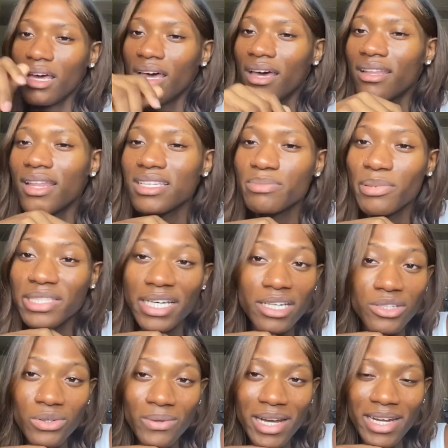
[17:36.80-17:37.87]
That's the best I
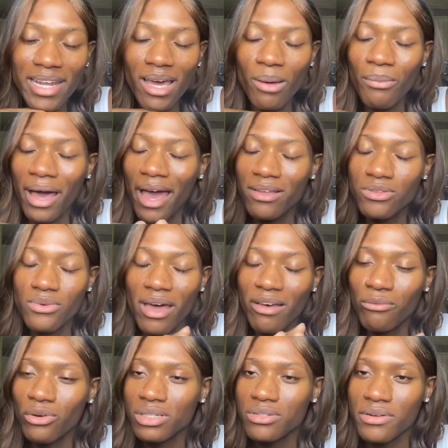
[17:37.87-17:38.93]
can do right now. But I do have
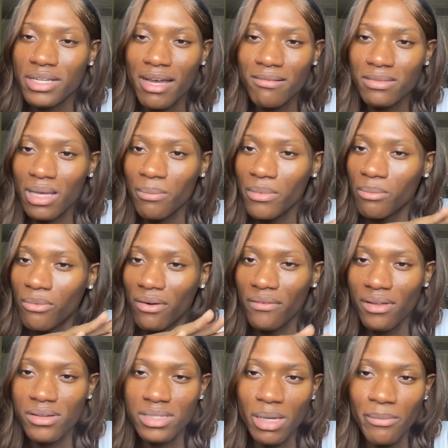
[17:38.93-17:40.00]
more story times coming, more
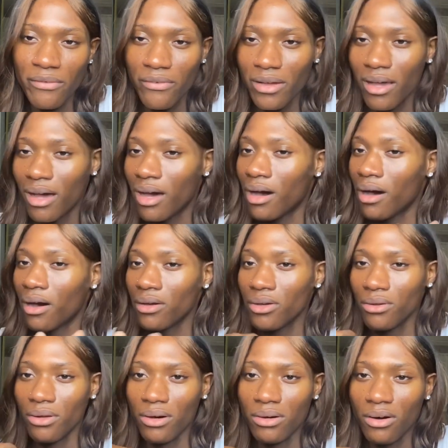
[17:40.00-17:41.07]
videos coming for y'all,
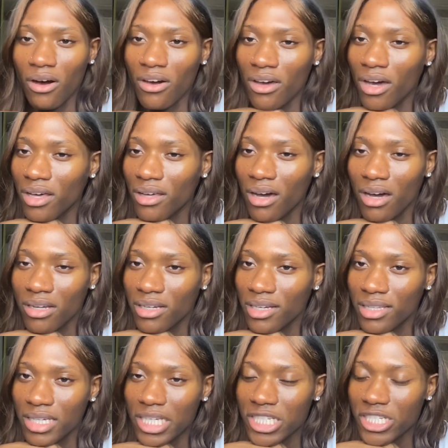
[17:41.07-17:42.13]
you know, all, all, all the
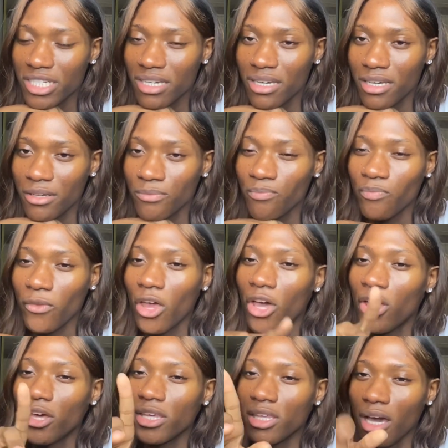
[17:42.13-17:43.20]
other good shit.
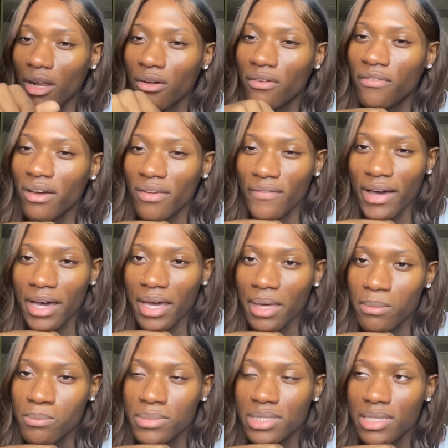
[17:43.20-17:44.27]
Y'all know the fucking
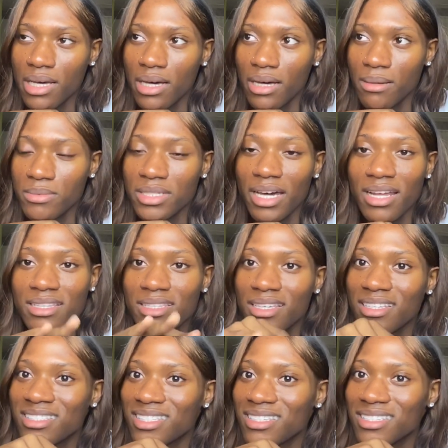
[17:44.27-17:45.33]
vibes. Um, shout out
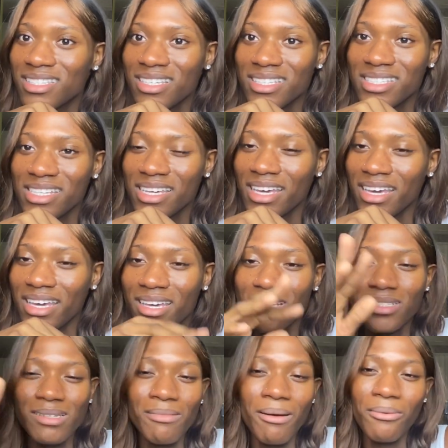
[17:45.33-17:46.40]
to to to, to Kitten.
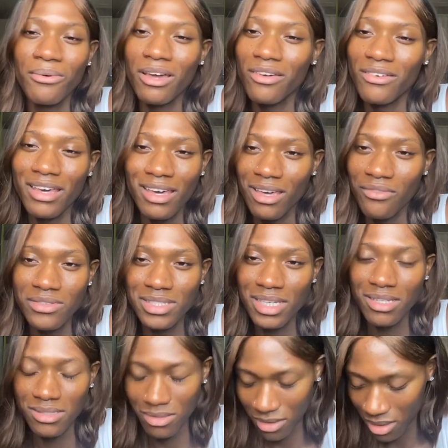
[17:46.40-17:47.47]
She probably won't even even see
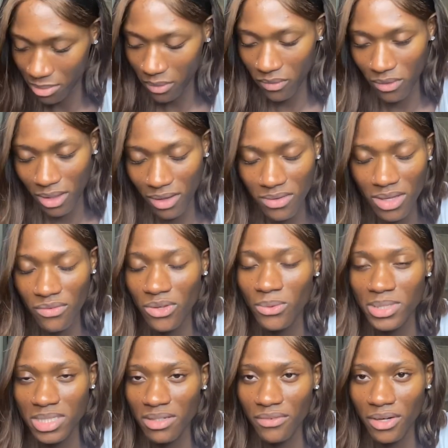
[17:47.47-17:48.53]
this girl, but if you if, if you
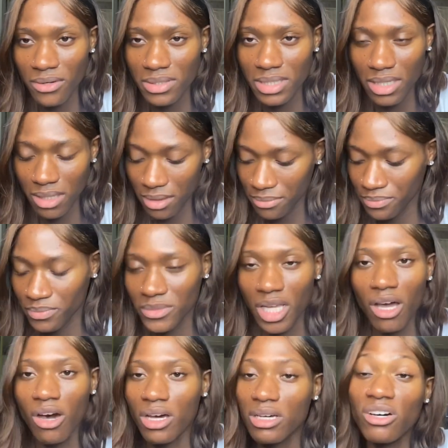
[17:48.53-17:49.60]
into the Vogue uh, scene,
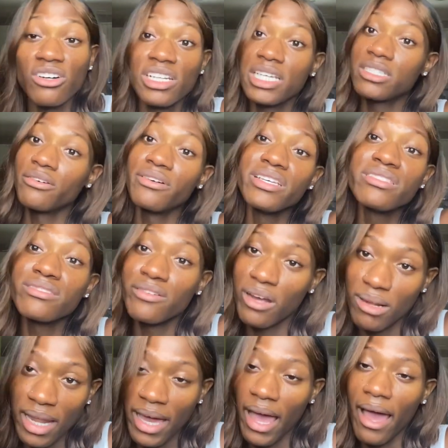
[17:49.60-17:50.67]
or, at least on
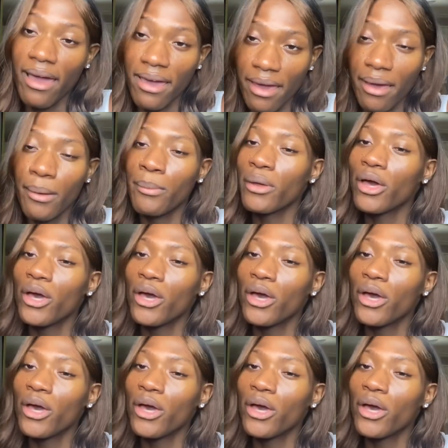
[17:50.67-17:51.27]
Instagram like I am,